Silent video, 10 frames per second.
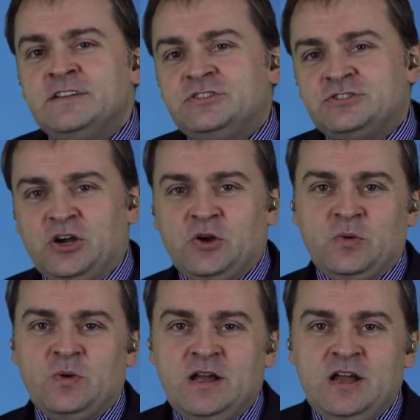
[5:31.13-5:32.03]

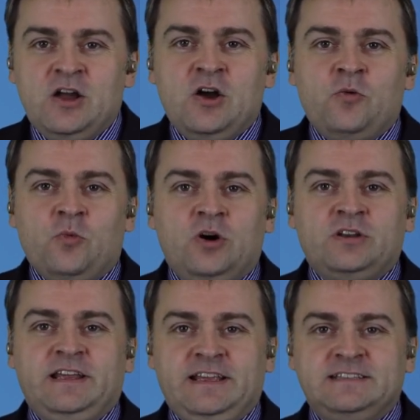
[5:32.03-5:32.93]
So,
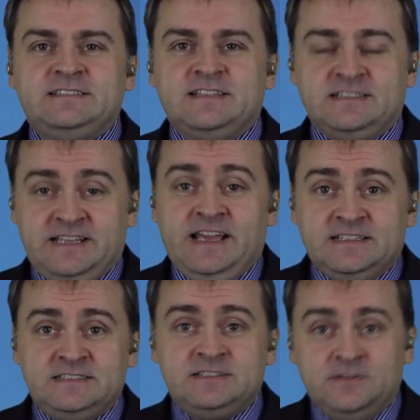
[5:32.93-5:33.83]
what is the
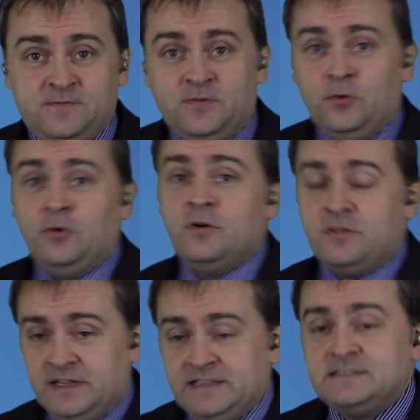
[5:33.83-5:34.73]
tense for
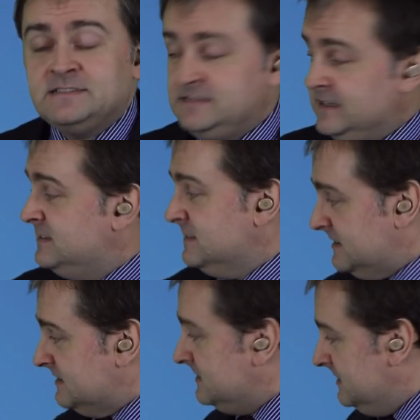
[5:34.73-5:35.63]
these
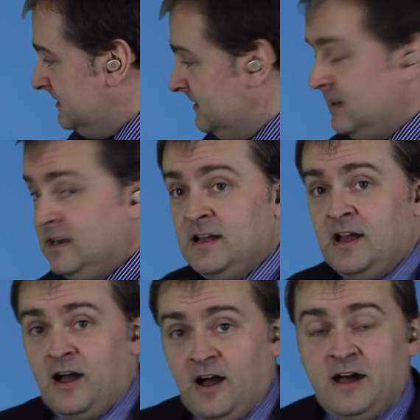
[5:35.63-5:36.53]
sentences?
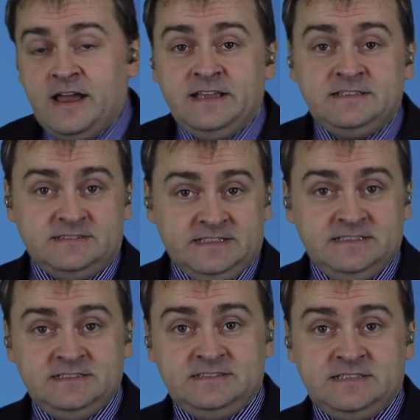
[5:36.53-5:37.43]
I
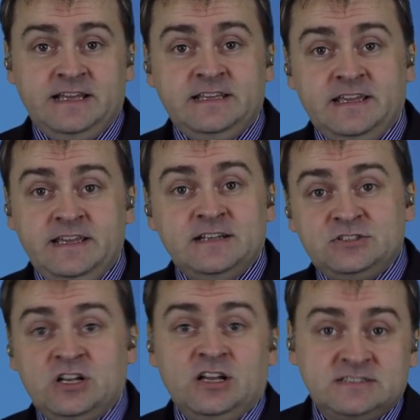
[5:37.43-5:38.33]
did take
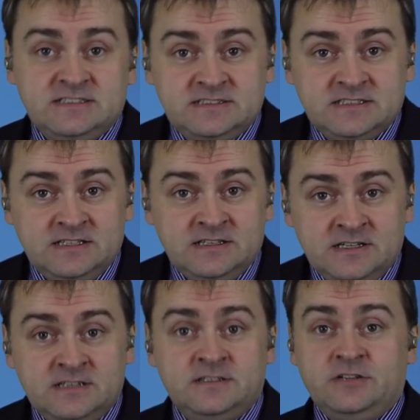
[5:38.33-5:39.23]
English classes.
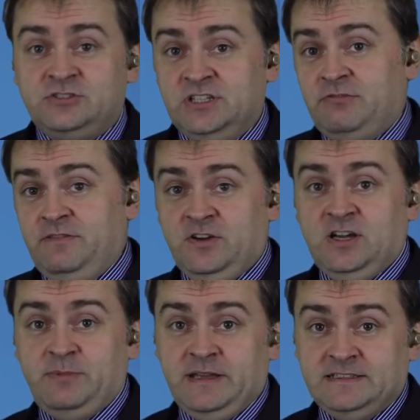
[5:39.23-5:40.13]
The auxiliary
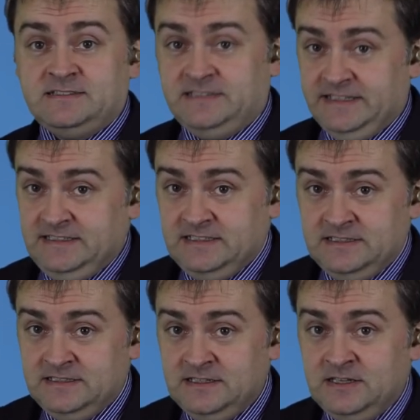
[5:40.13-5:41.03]
verb is did,
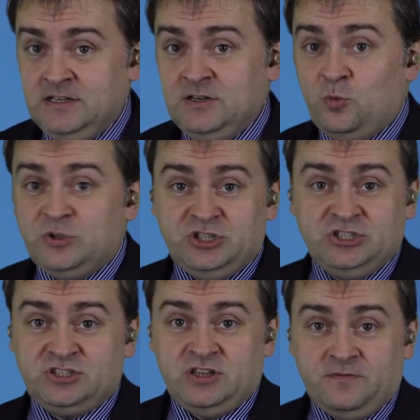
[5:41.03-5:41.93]
which
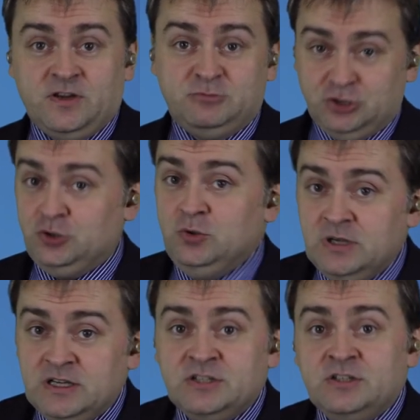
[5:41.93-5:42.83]
is the verb do.
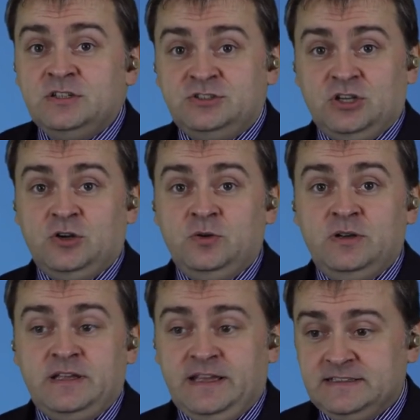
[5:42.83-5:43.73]
So
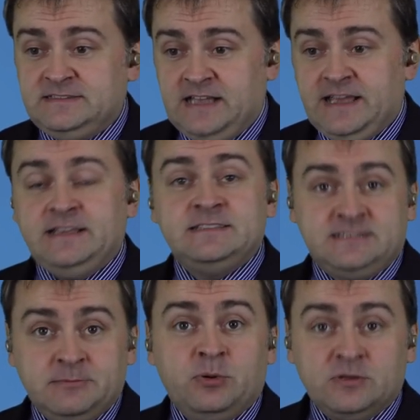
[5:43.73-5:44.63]
it's a
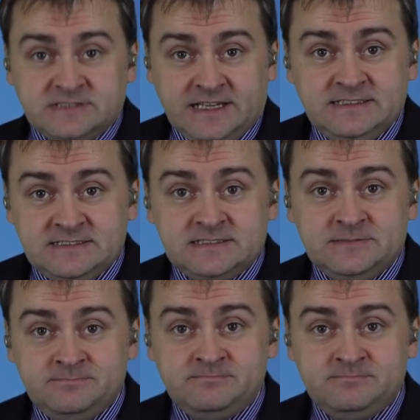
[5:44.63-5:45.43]
simple tense.